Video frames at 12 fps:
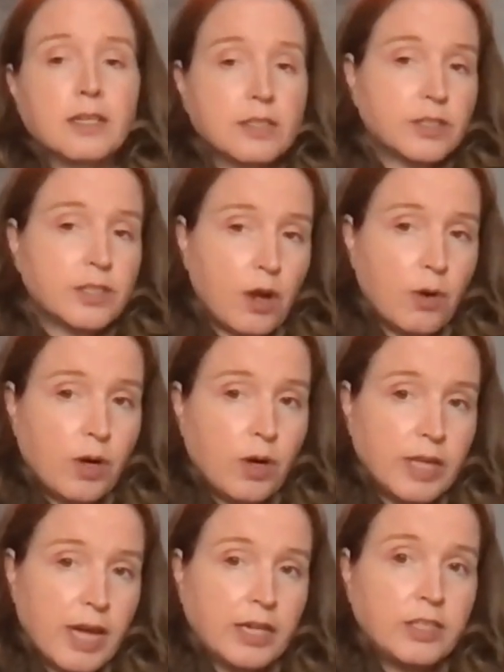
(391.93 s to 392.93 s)
so a
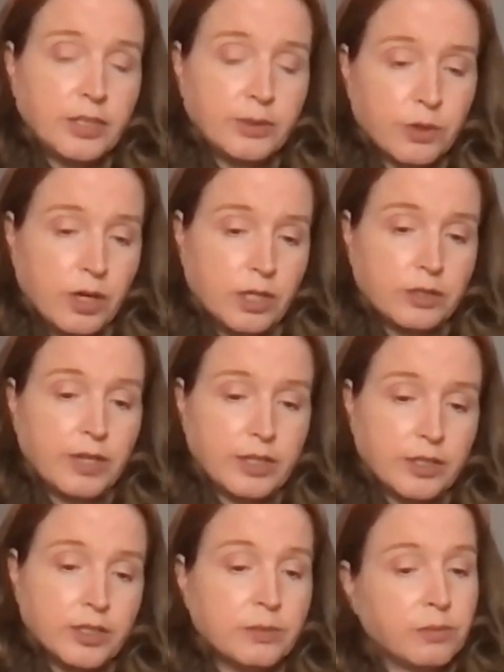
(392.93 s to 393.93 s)
lot of general
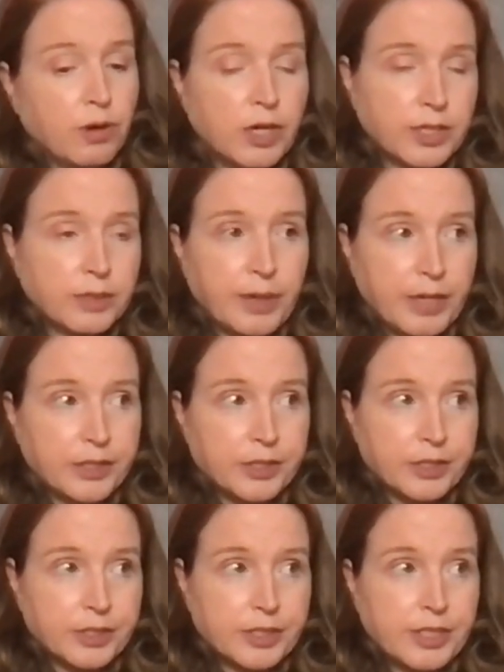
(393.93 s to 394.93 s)
contractors and project
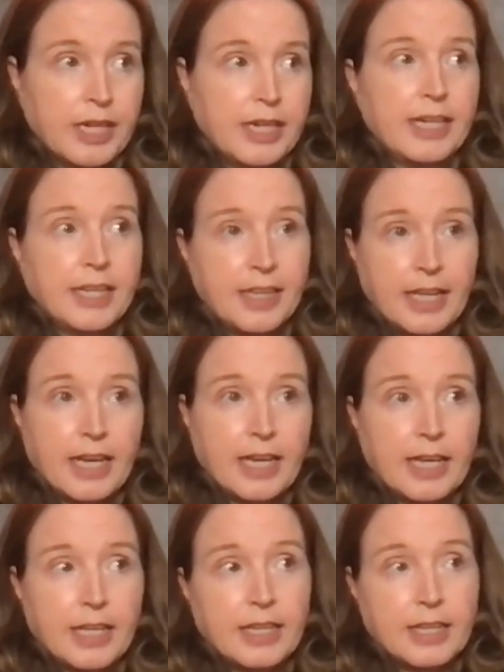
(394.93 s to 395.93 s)
managers
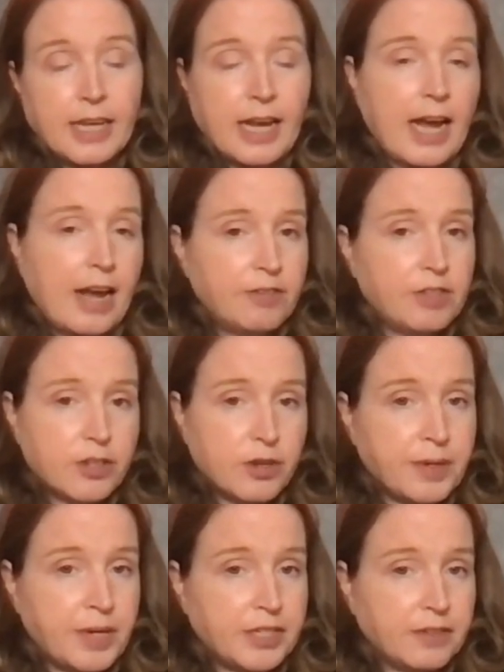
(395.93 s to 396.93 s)
think that they have this
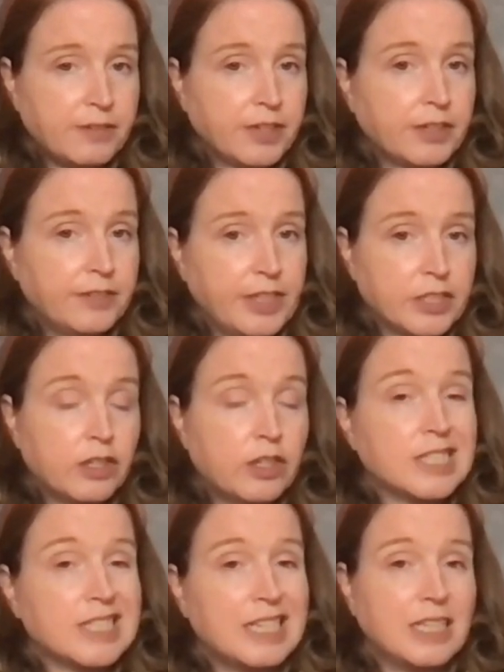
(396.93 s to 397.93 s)
termination for convenience
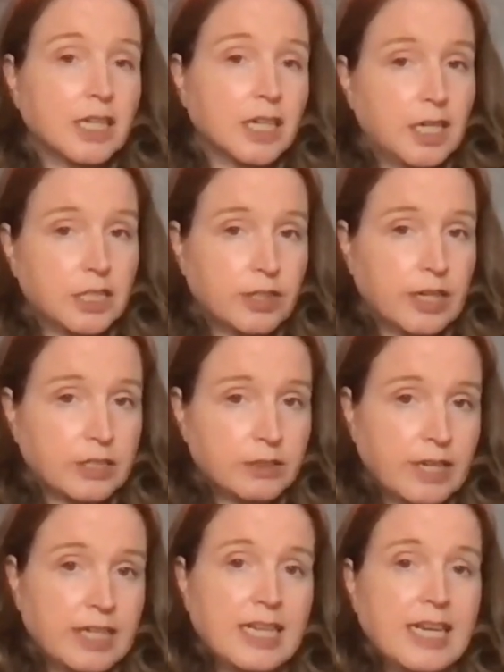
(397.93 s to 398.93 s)
clause in their contract,
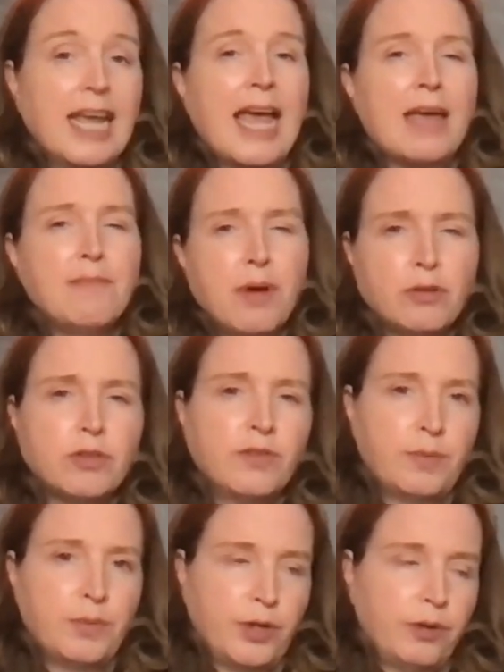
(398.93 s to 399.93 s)
right? And most of
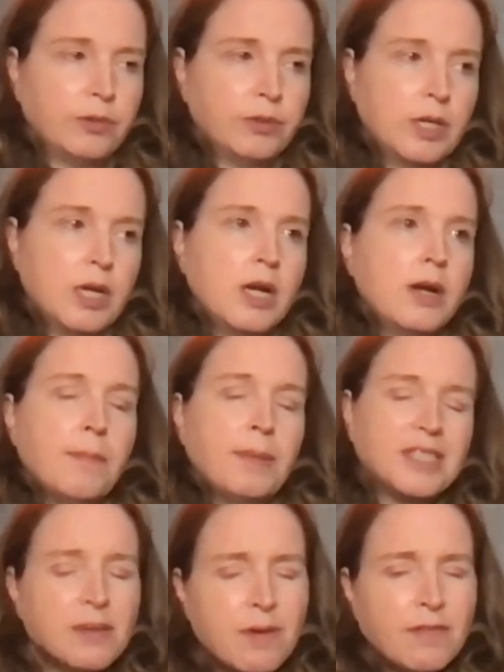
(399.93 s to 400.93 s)
them do, but
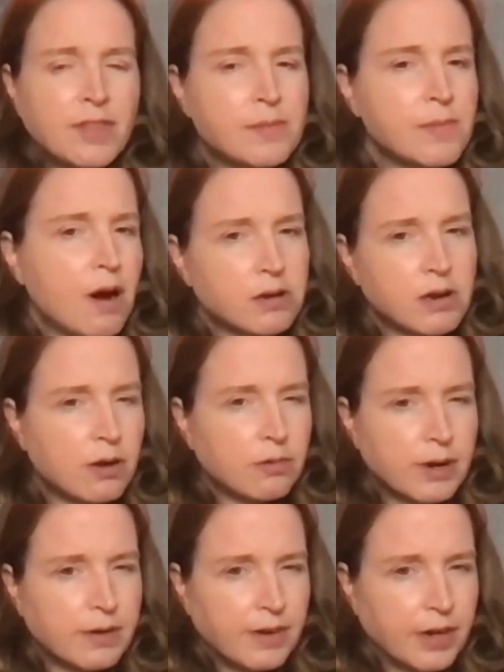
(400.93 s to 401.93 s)
some of them are not
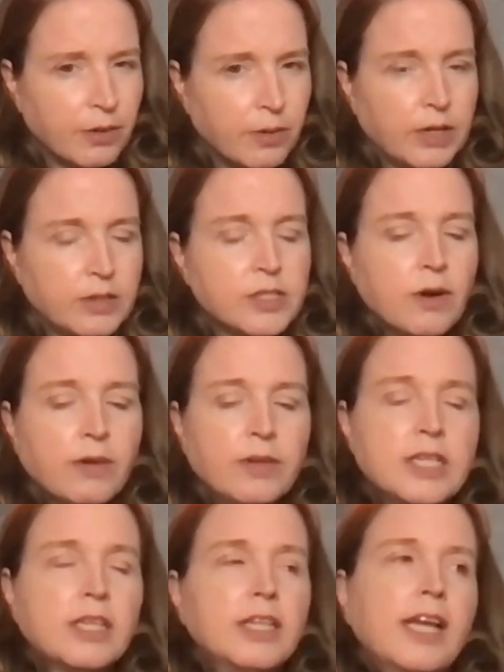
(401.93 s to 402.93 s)
written very well. So I
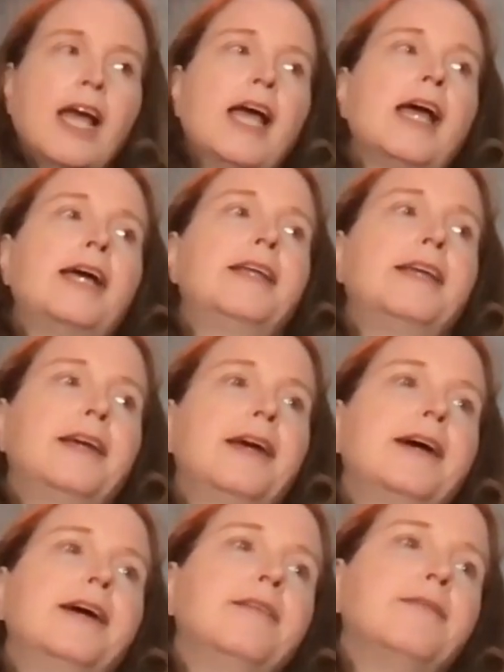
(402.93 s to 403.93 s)
recently had
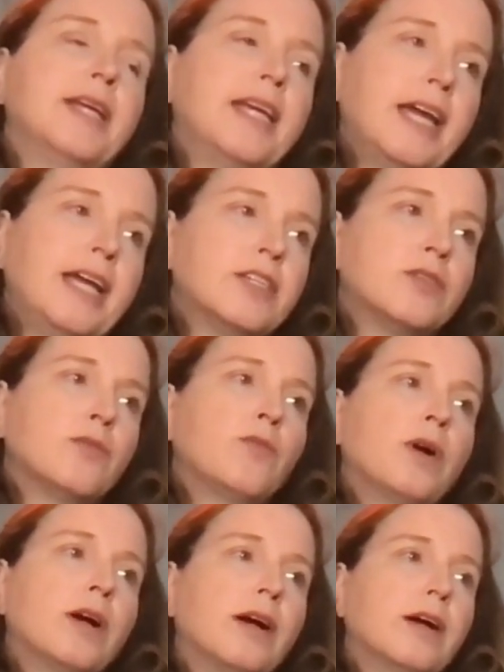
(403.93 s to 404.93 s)
a case
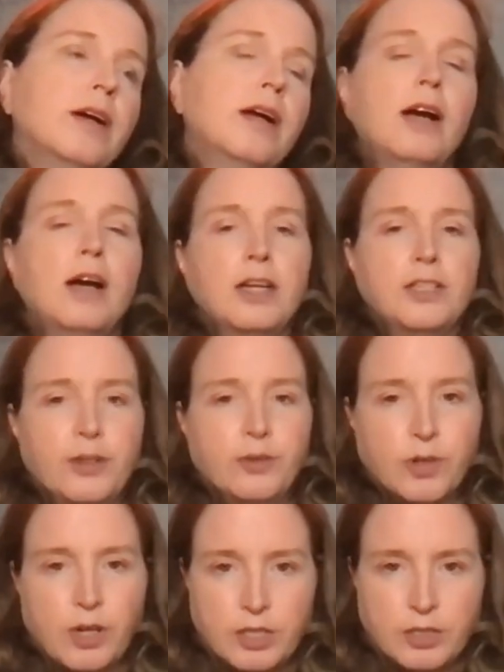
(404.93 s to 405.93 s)
where a general
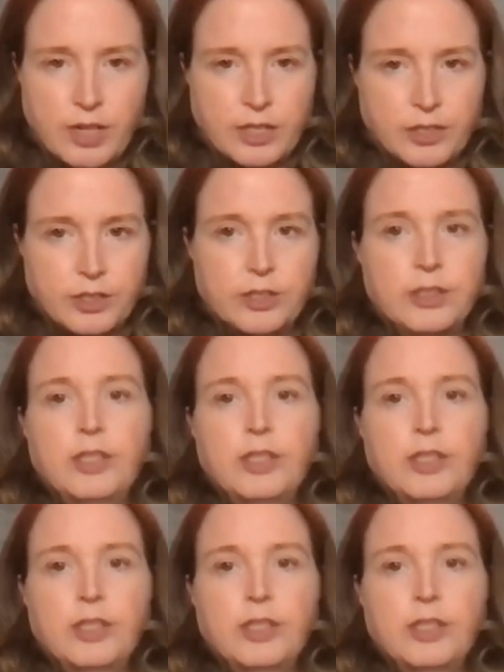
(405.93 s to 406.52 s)
contractor